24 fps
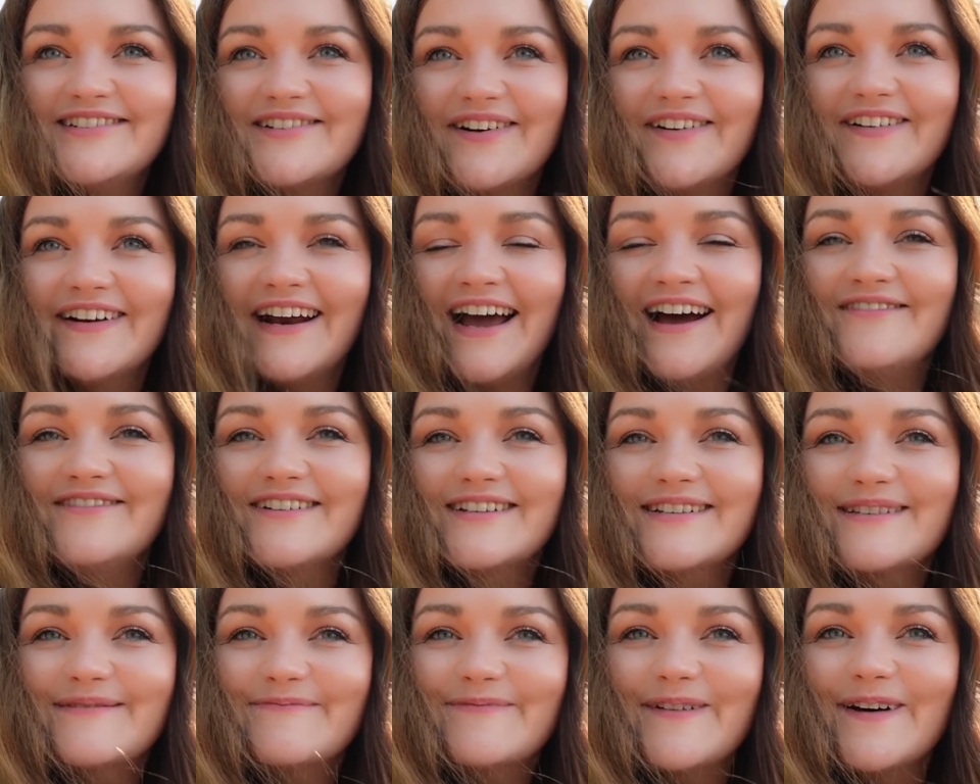don't have
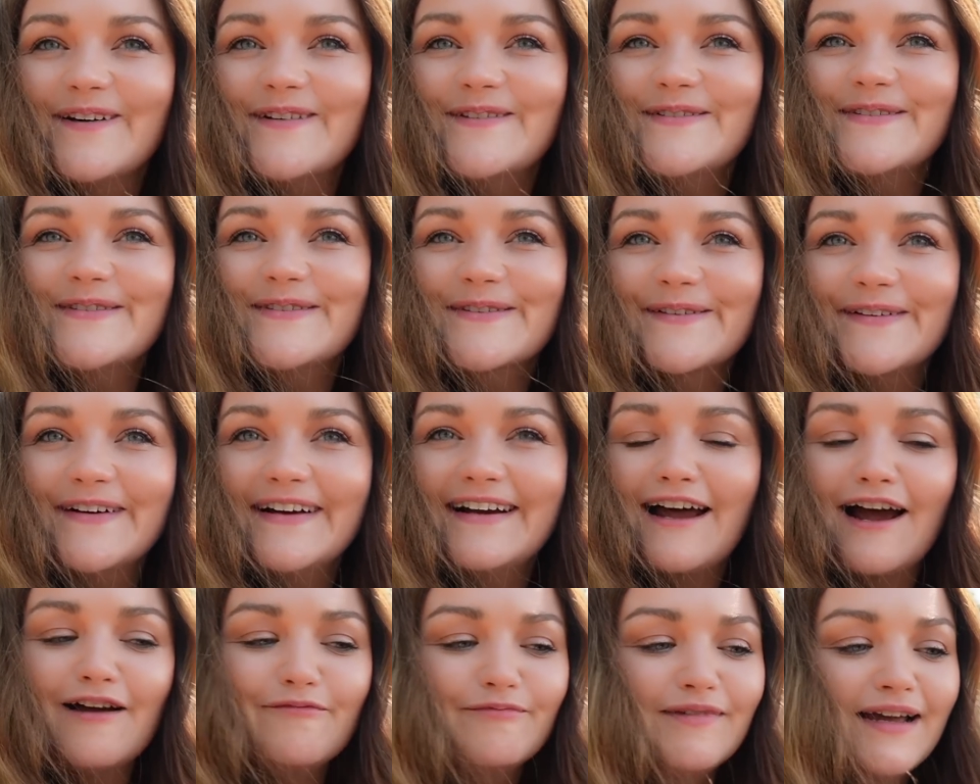exposed
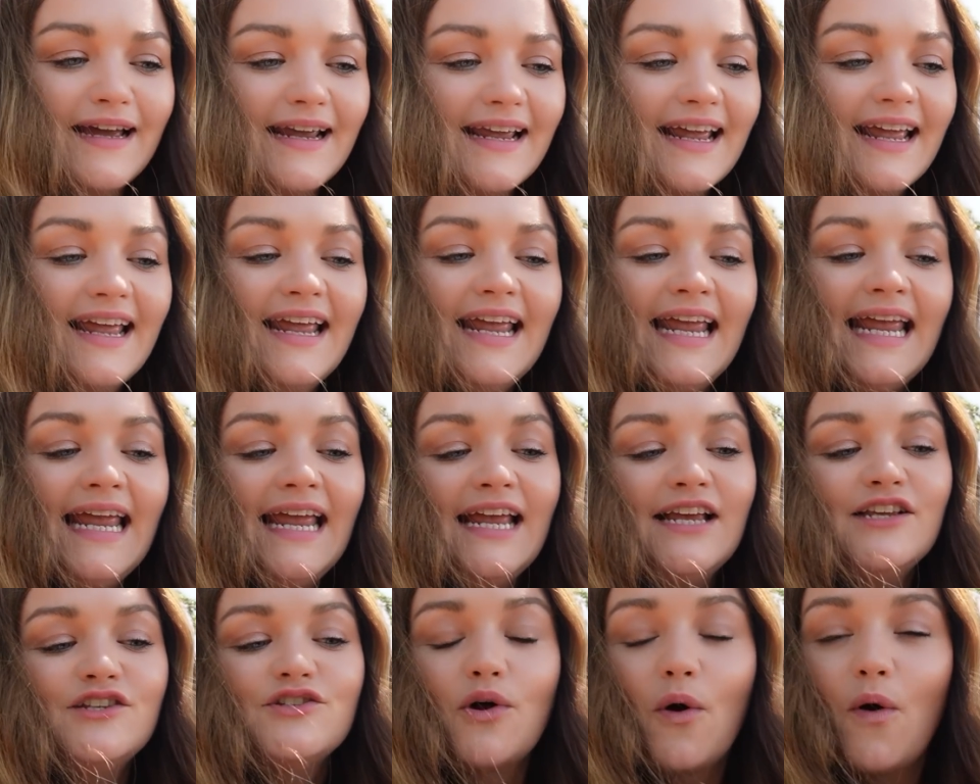soil, I'm like,
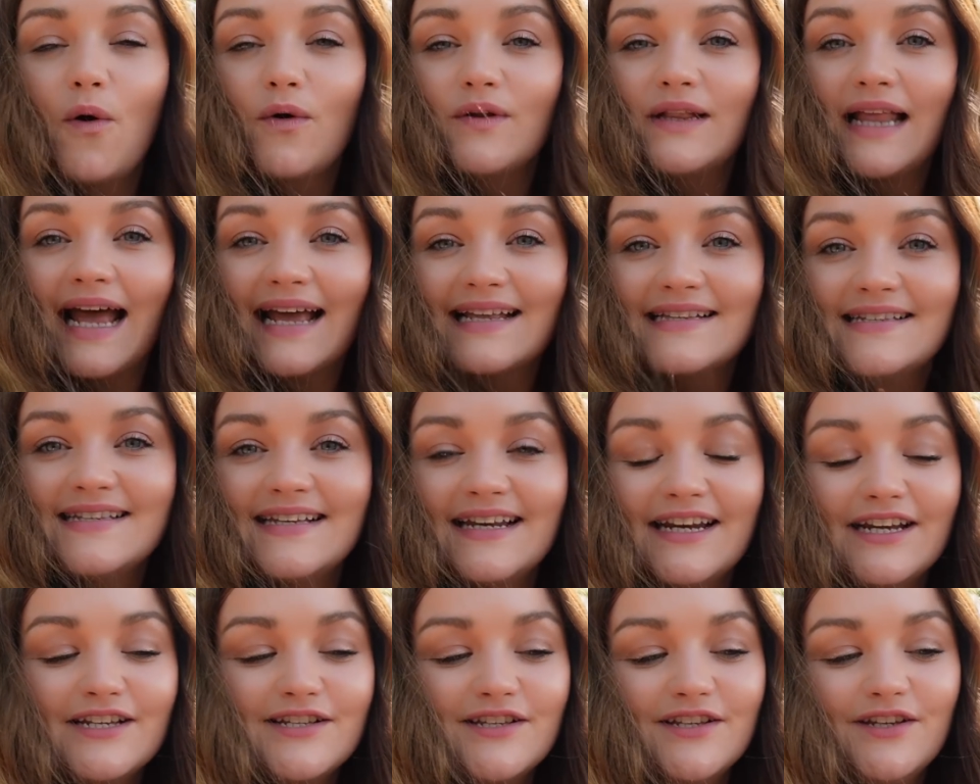so that's
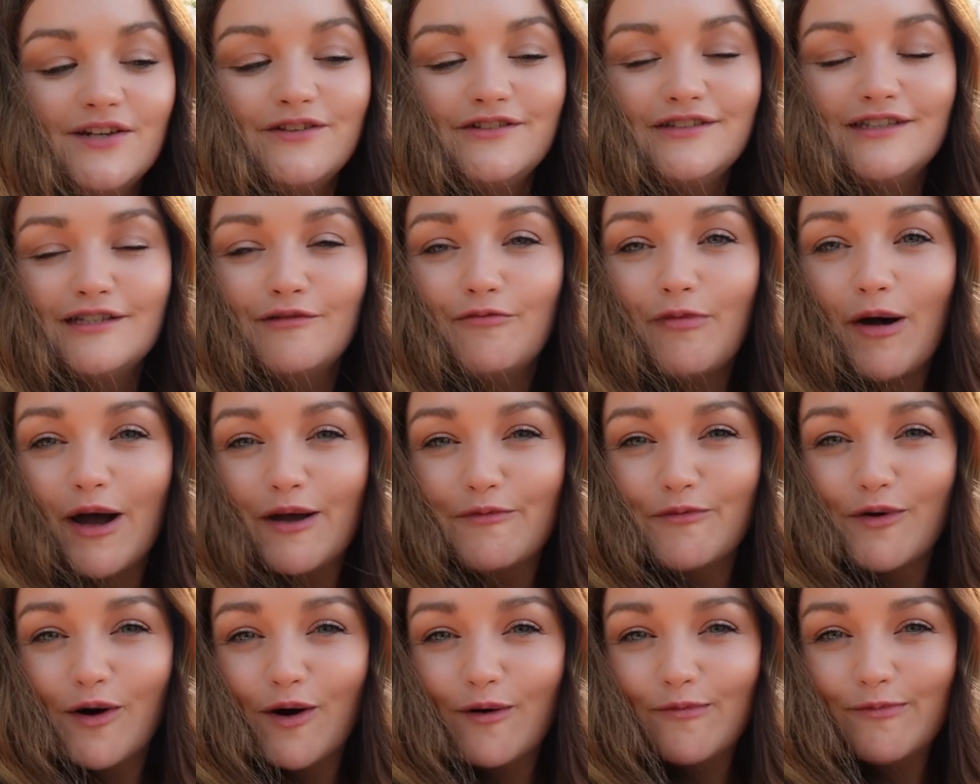an excuse to buy
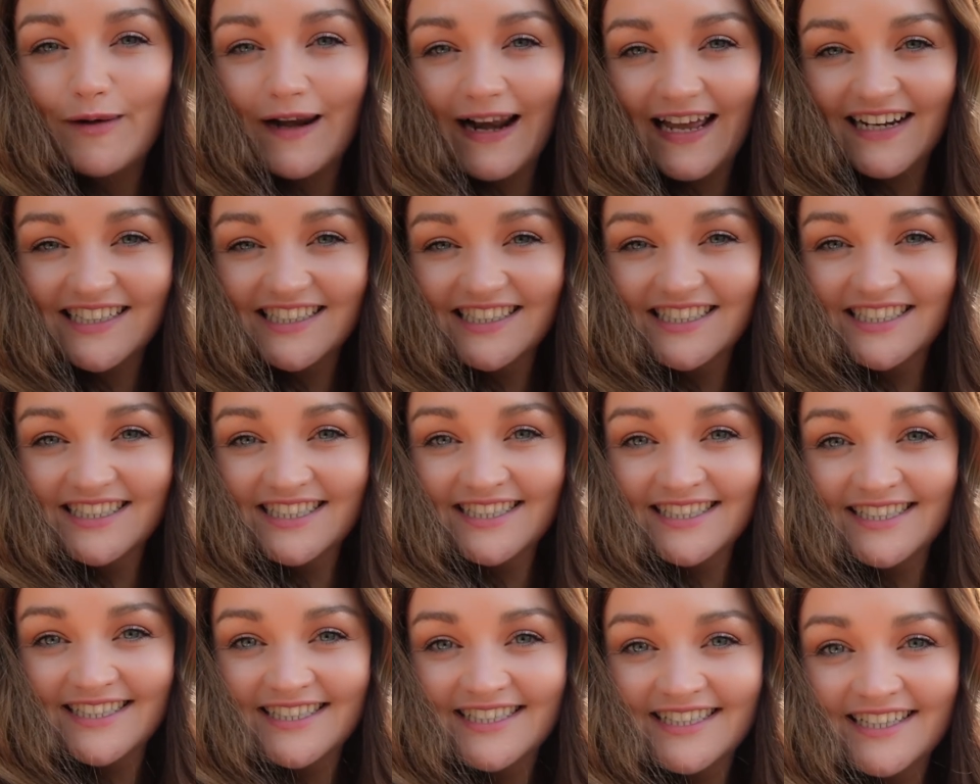more
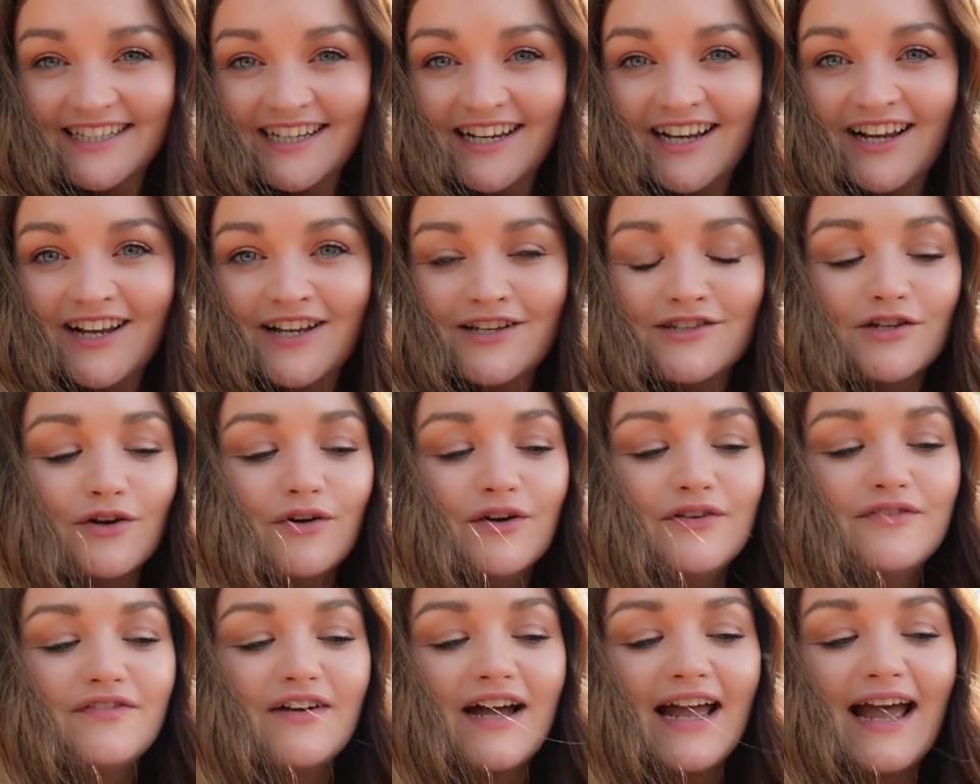plants. So
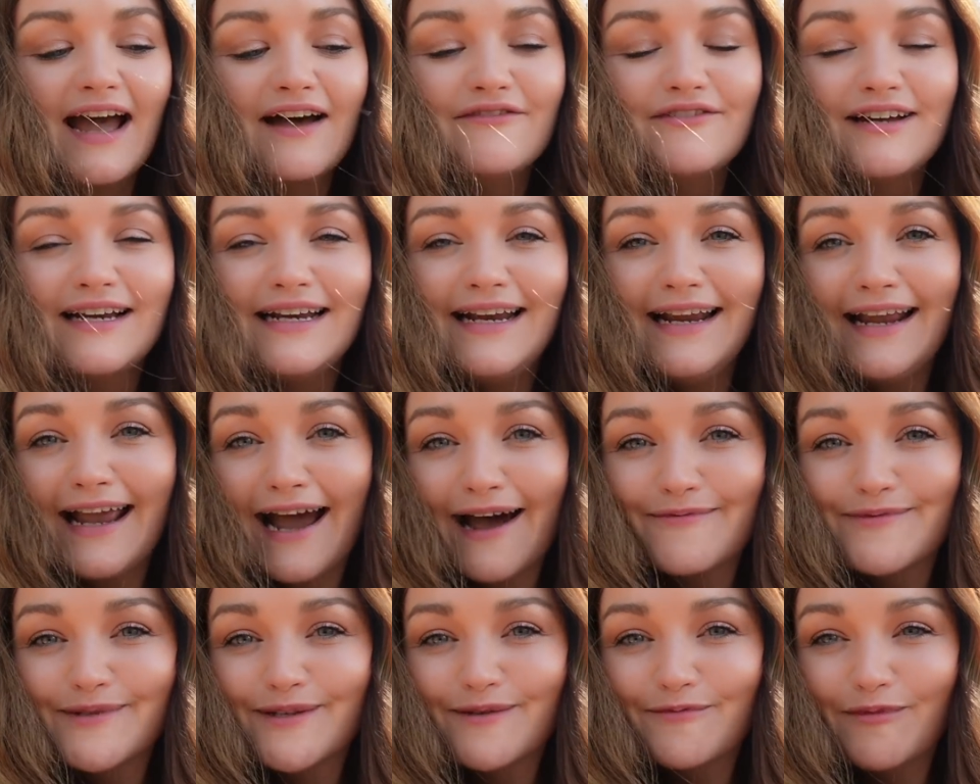if I have any
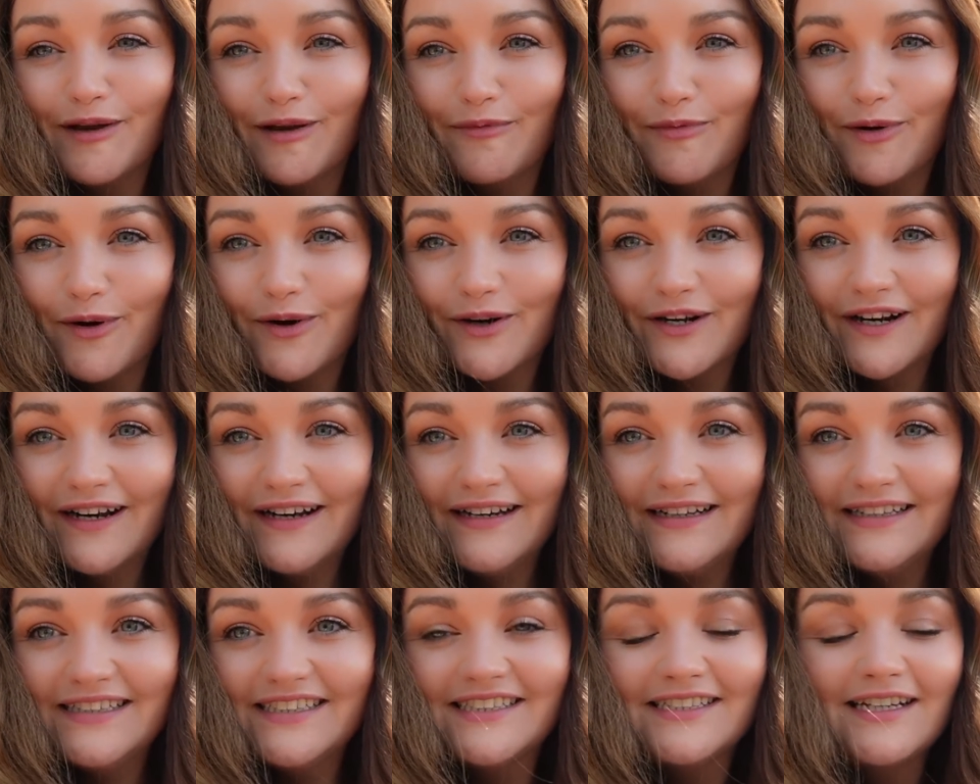gaps in my
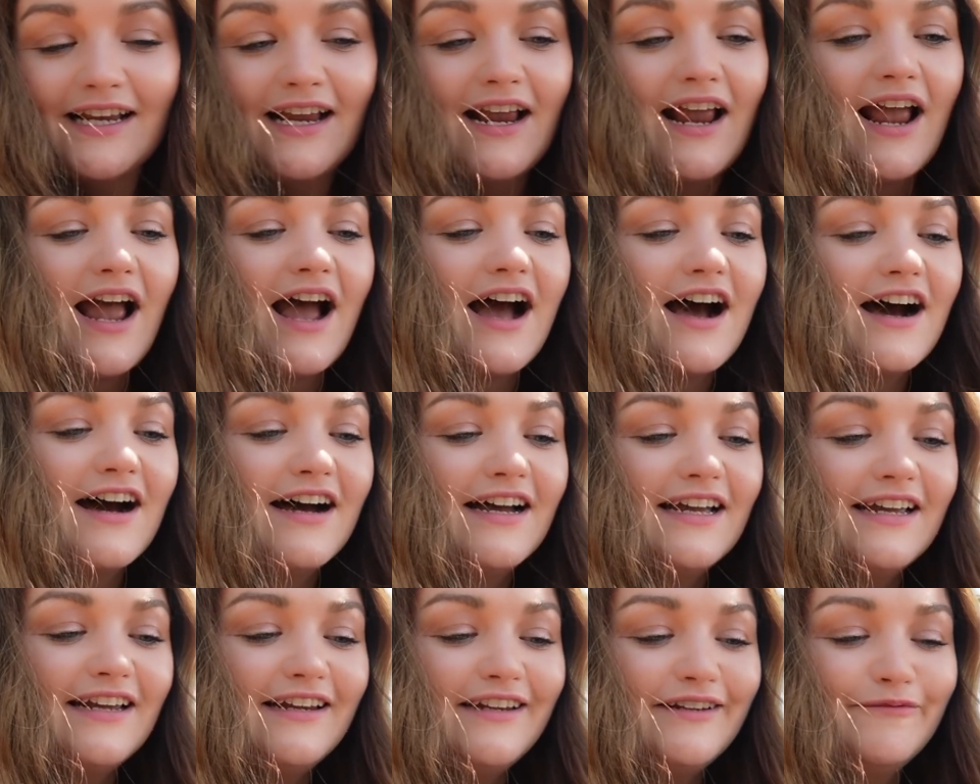borders,
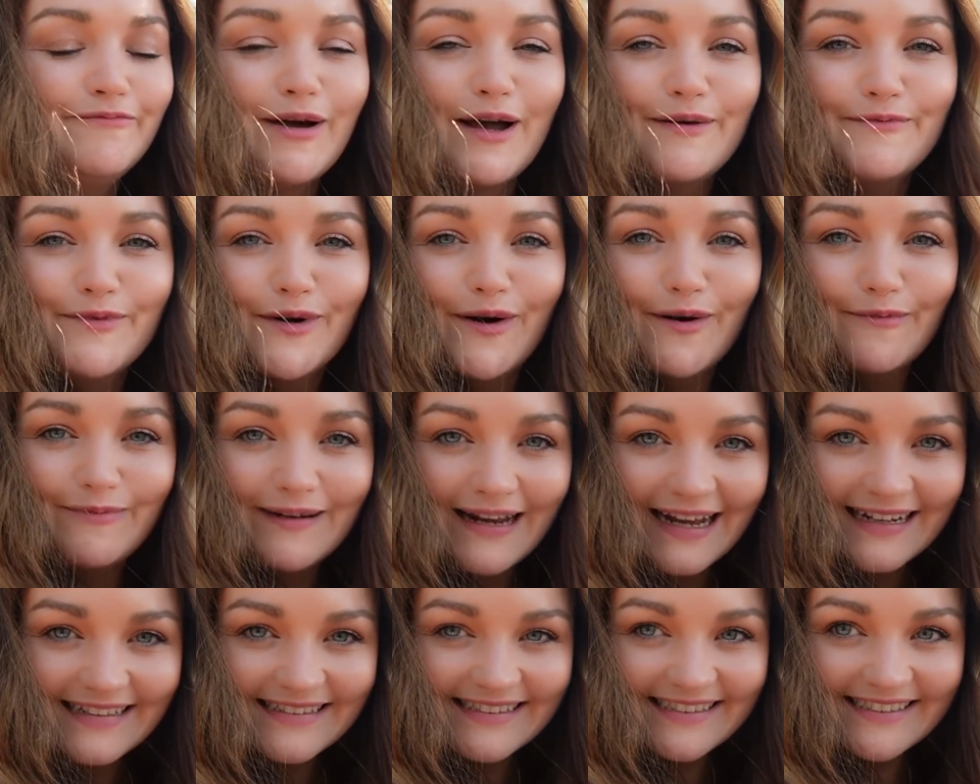I buy more
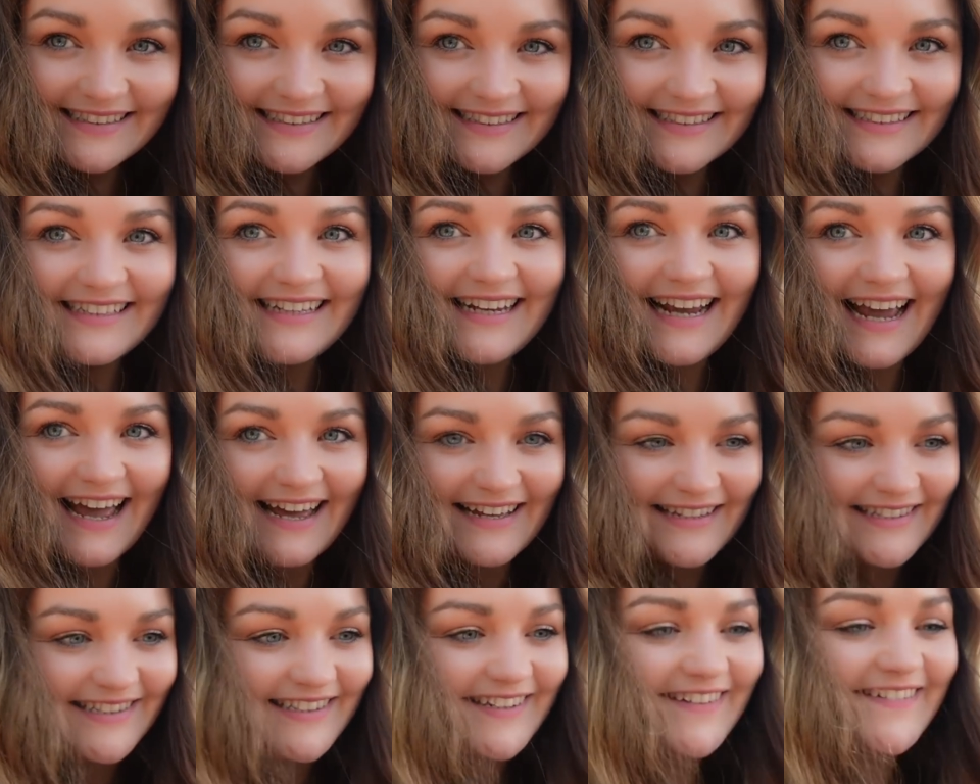plants?
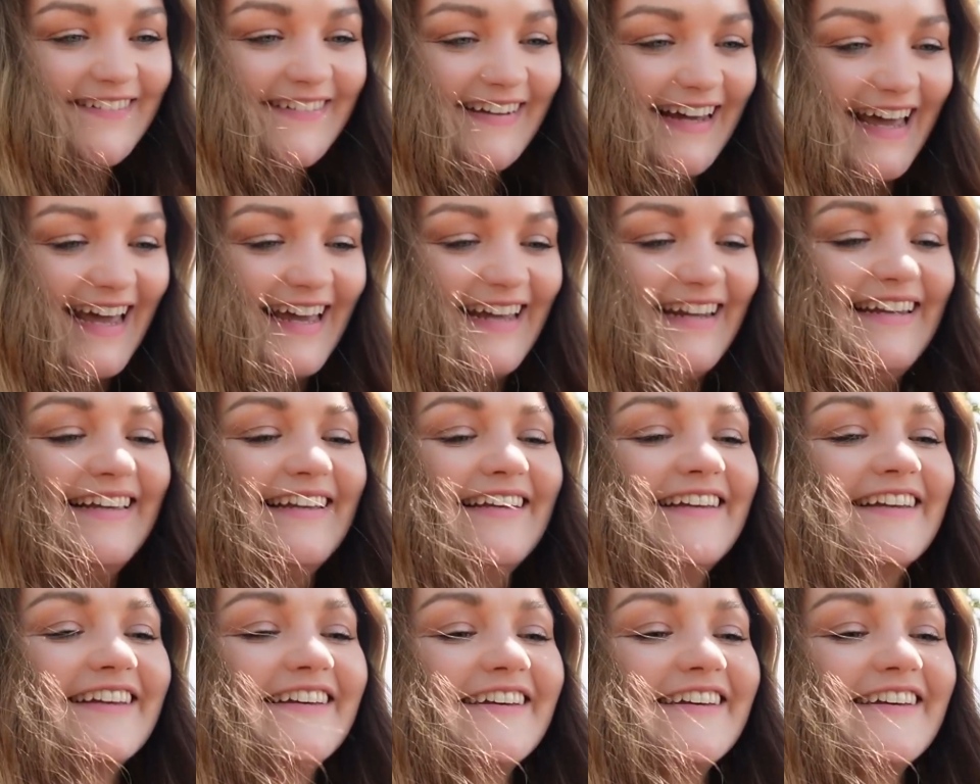Yes, okay.